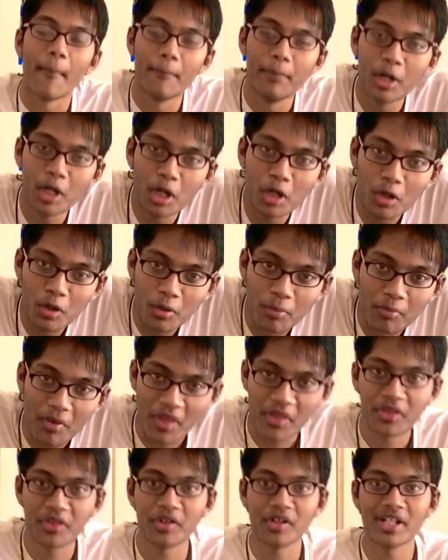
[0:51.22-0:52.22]
Boom,
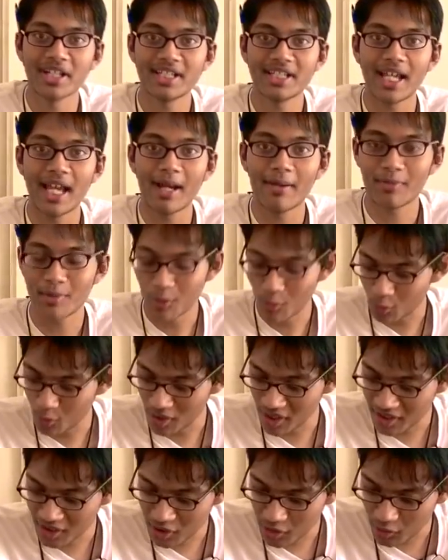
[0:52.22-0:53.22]
third attempt
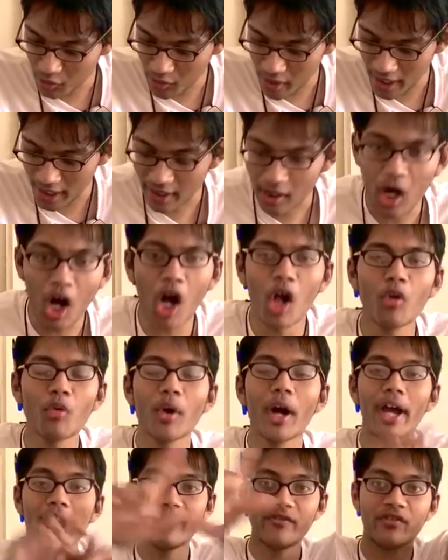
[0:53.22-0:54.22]
was correct. All
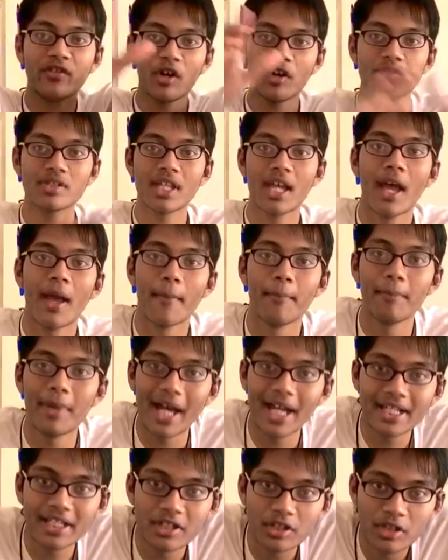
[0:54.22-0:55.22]
right, folks,
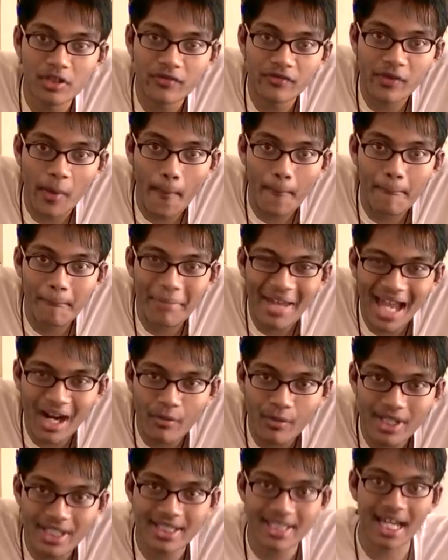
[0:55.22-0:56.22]
back to you from
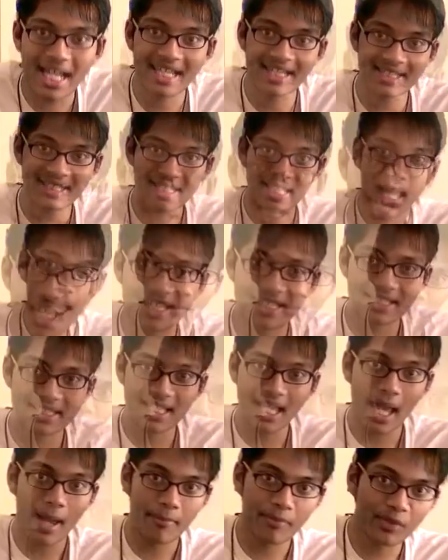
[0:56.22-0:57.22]
Bari Science Science
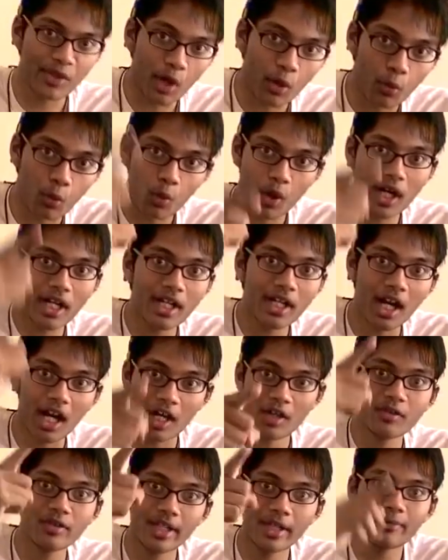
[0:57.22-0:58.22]
Lab, the
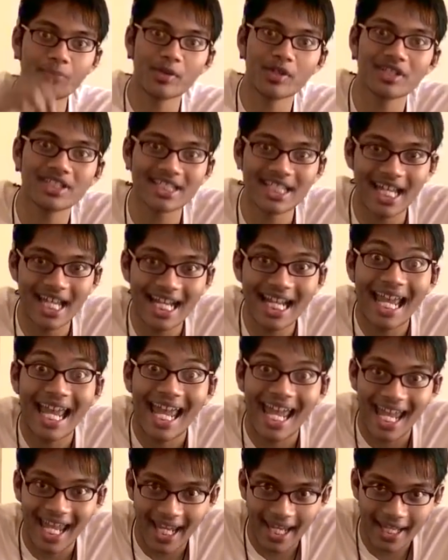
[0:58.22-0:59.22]
100%
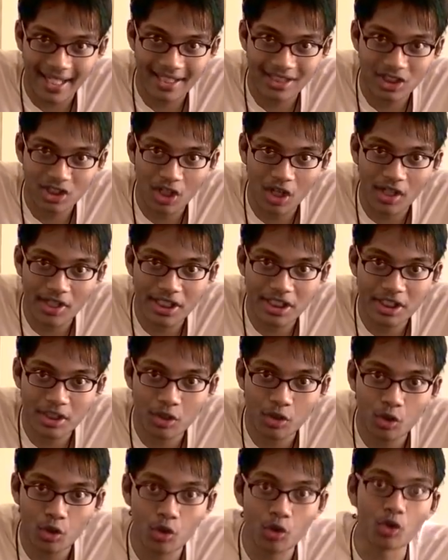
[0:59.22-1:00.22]
hands-on
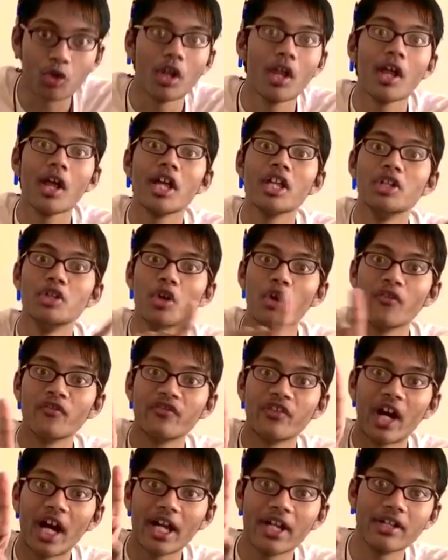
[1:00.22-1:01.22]
school. No
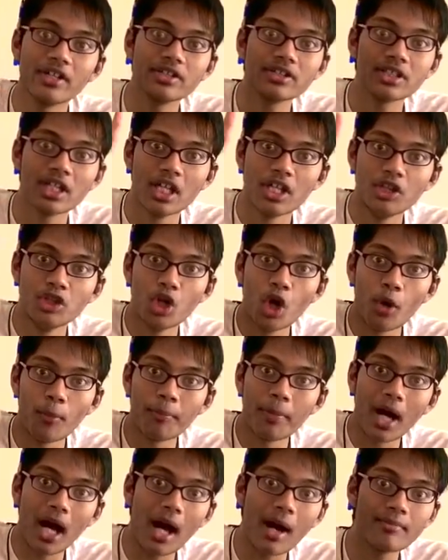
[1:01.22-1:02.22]
fires, no
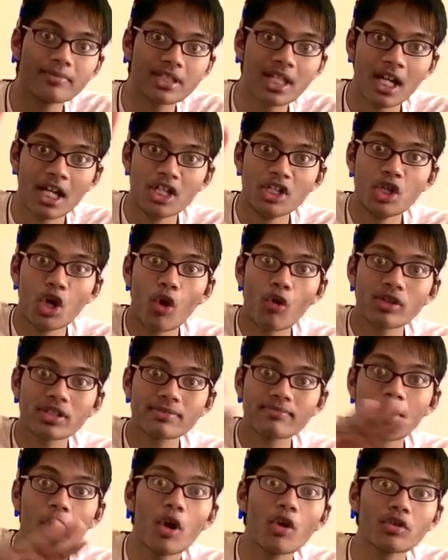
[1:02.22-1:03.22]
bombs, no
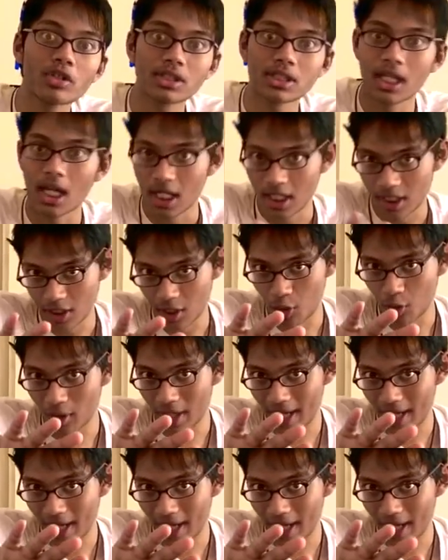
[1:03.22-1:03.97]
smokes, no